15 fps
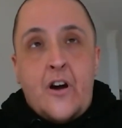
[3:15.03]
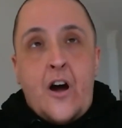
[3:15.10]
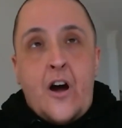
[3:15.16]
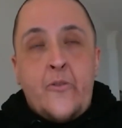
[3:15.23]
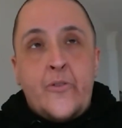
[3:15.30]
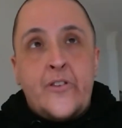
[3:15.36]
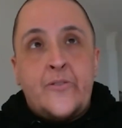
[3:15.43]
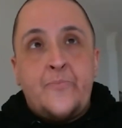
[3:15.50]
I
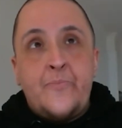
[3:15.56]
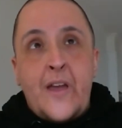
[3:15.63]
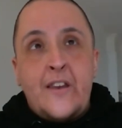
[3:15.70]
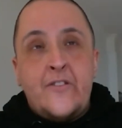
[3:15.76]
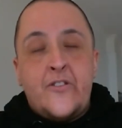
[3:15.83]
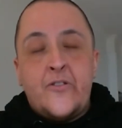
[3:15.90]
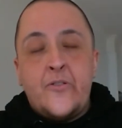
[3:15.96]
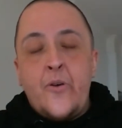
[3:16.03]
was
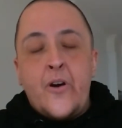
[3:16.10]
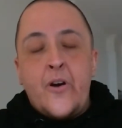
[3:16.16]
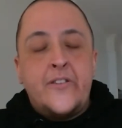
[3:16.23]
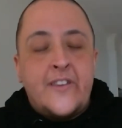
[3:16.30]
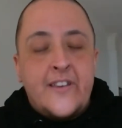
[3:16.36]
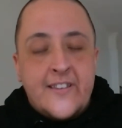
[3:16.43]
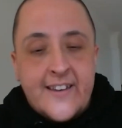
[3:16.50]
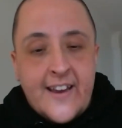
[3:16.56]
meant to
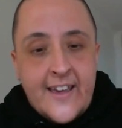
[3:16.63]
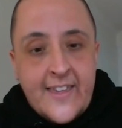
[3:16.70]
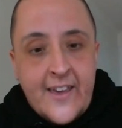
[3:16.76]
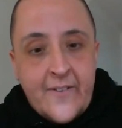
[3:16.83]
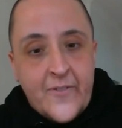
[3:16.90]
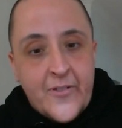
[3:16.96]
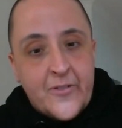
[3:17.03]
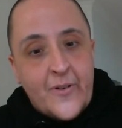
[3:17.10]
only stay there
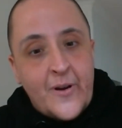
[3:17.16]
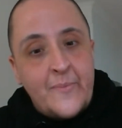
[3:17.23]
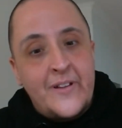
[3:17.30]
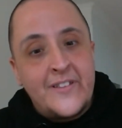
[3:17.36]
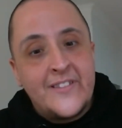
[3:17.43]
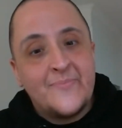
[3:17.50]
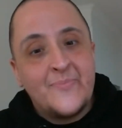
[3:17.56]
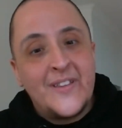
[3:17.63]
for 3
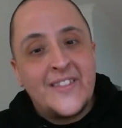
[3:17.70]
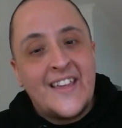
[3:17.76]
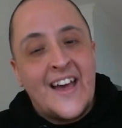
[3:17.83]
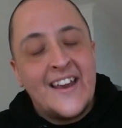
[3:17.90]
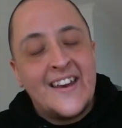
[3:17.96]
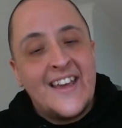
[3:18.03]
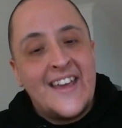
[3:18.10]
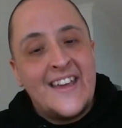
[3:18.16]
months, but
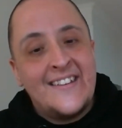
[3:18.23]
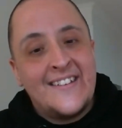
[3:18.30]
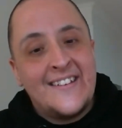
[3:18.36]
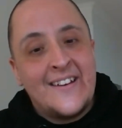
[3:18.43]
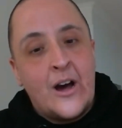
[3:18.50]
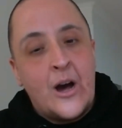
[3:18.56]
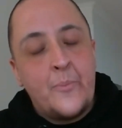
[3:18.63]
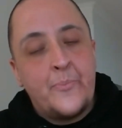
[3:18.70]
that ended
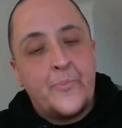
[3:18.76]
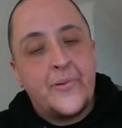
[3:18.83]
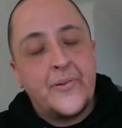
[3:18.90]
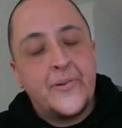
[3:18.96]
up